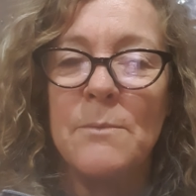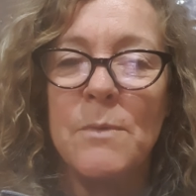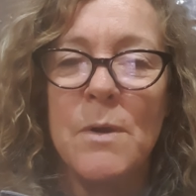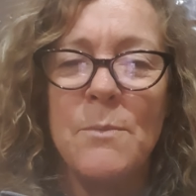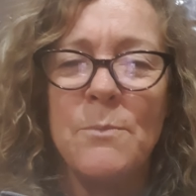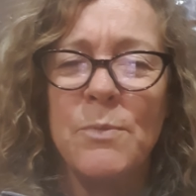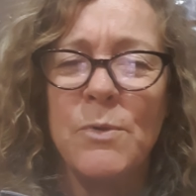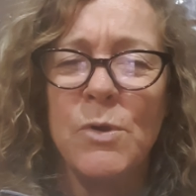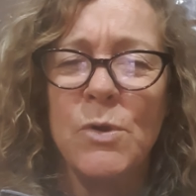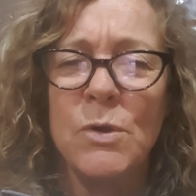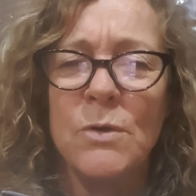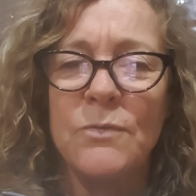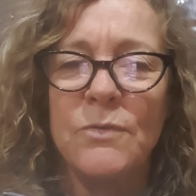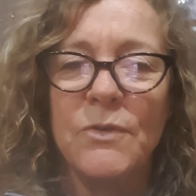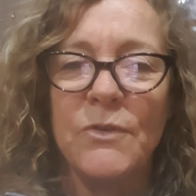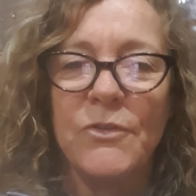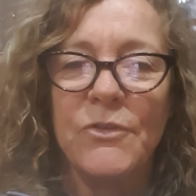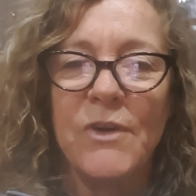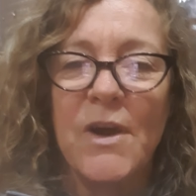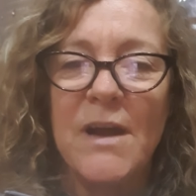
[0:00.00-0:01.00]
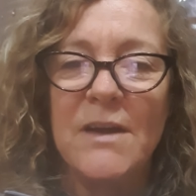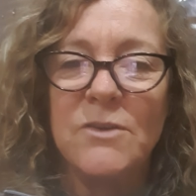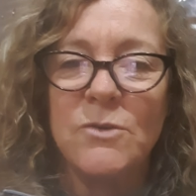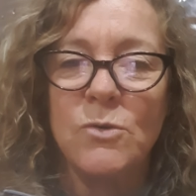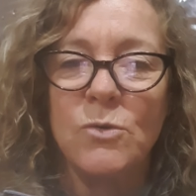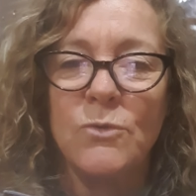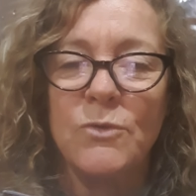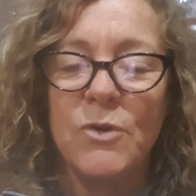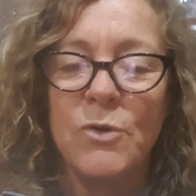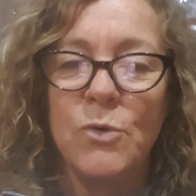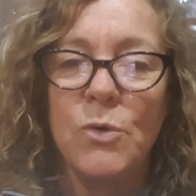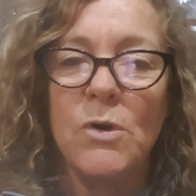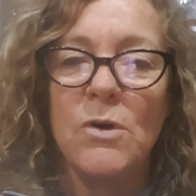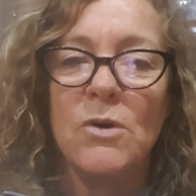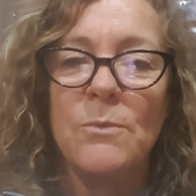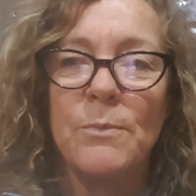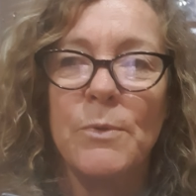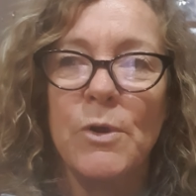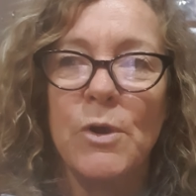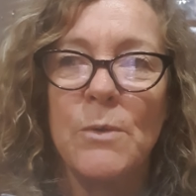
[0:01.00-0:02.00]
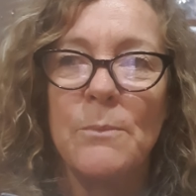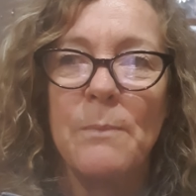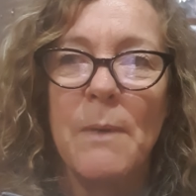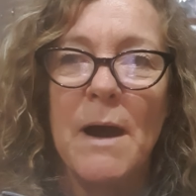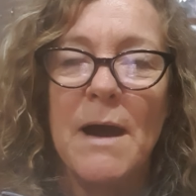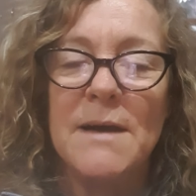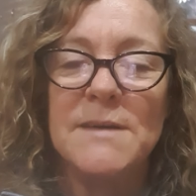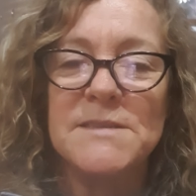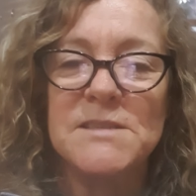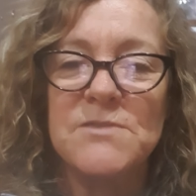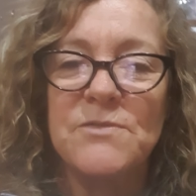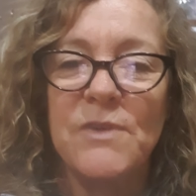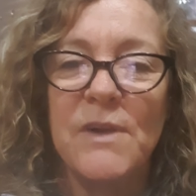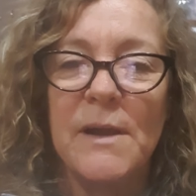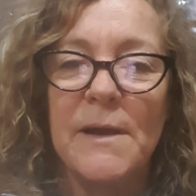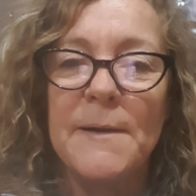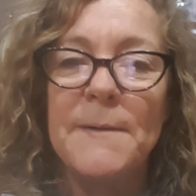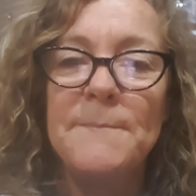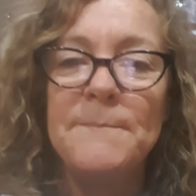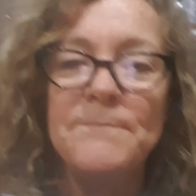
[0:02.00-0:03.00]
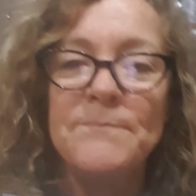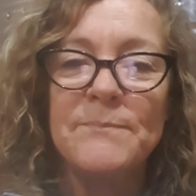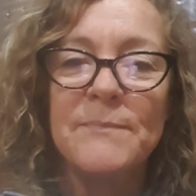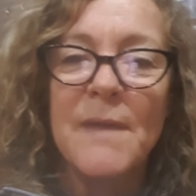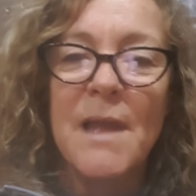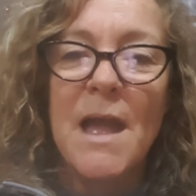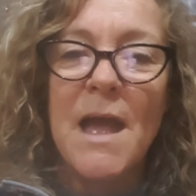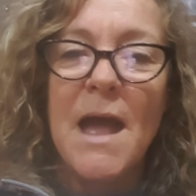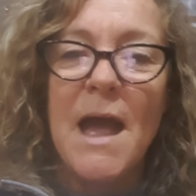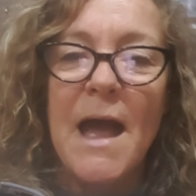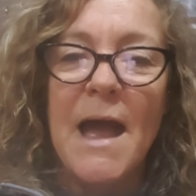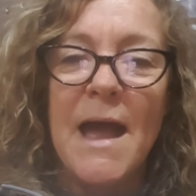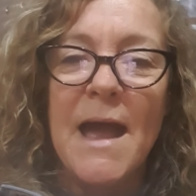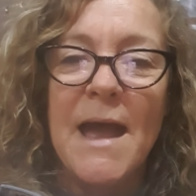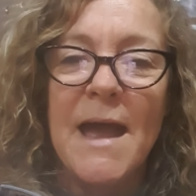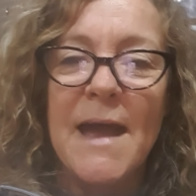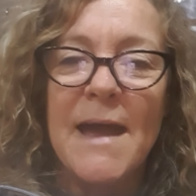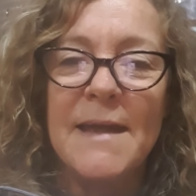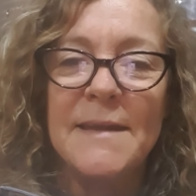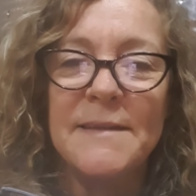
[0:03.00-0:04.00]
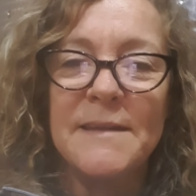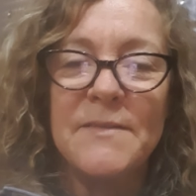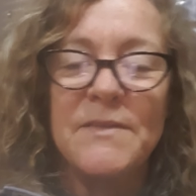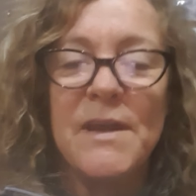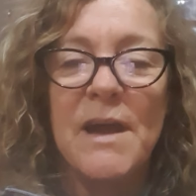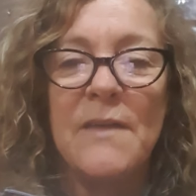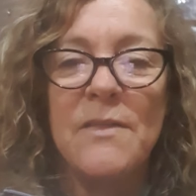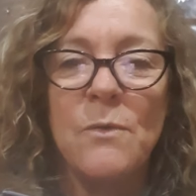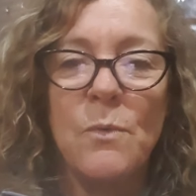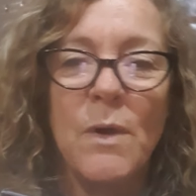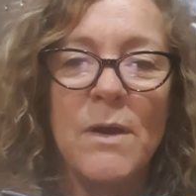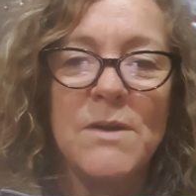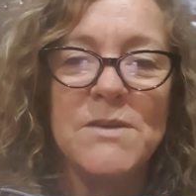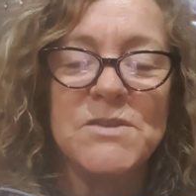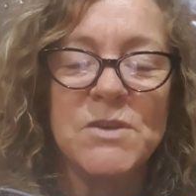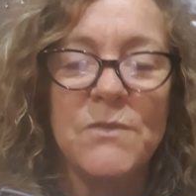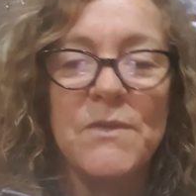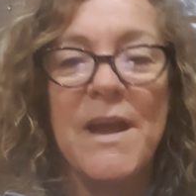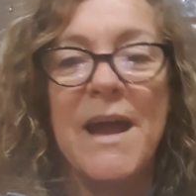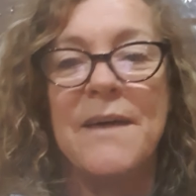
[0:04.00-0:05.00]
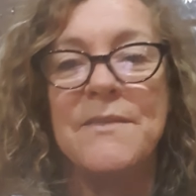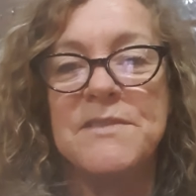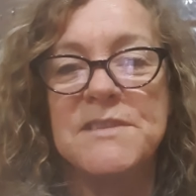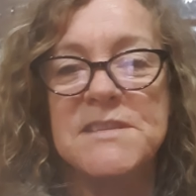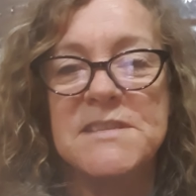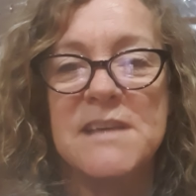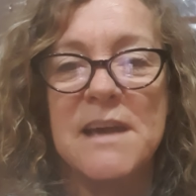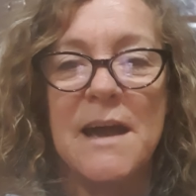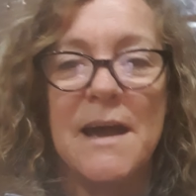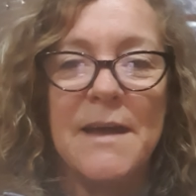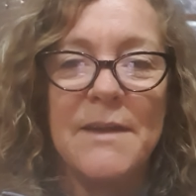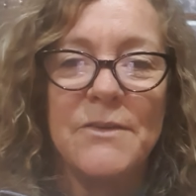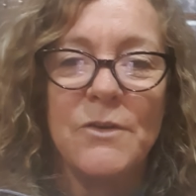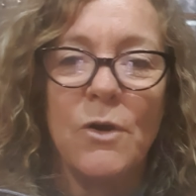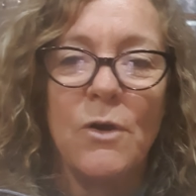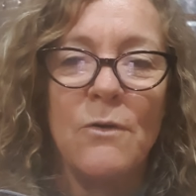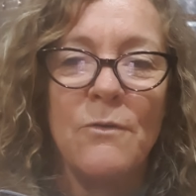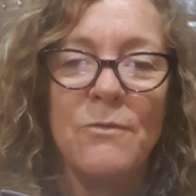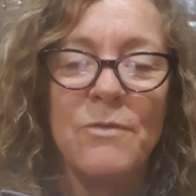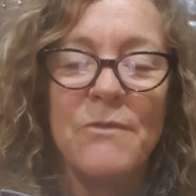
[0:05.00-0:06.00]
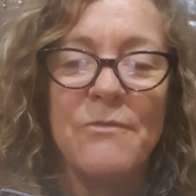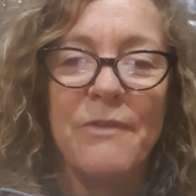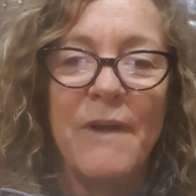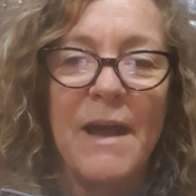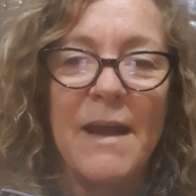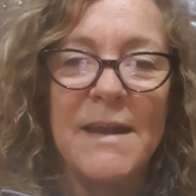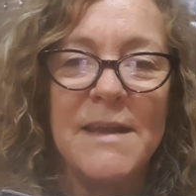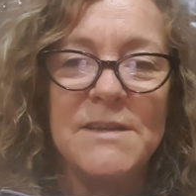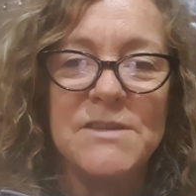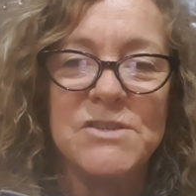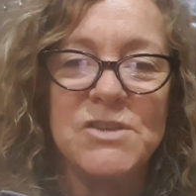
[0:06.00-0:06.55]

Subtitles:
beautiful site called the Kogelberg Biosphere, and then the other one is on the other side of the valley.